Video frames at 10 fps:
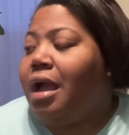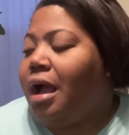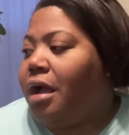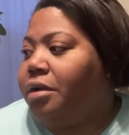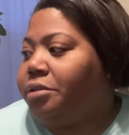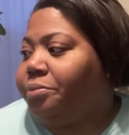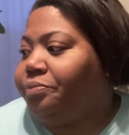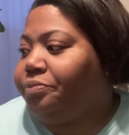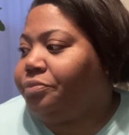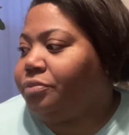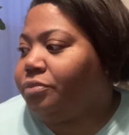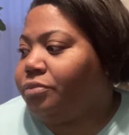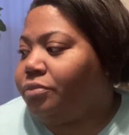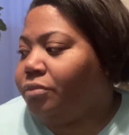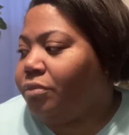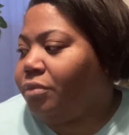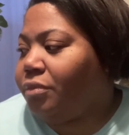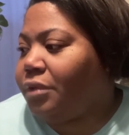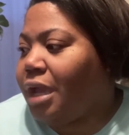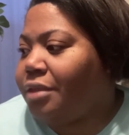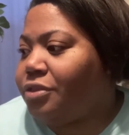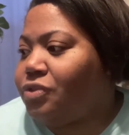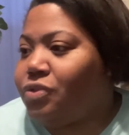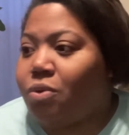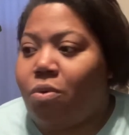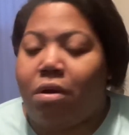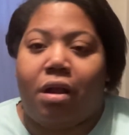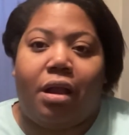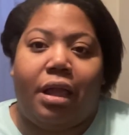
at the store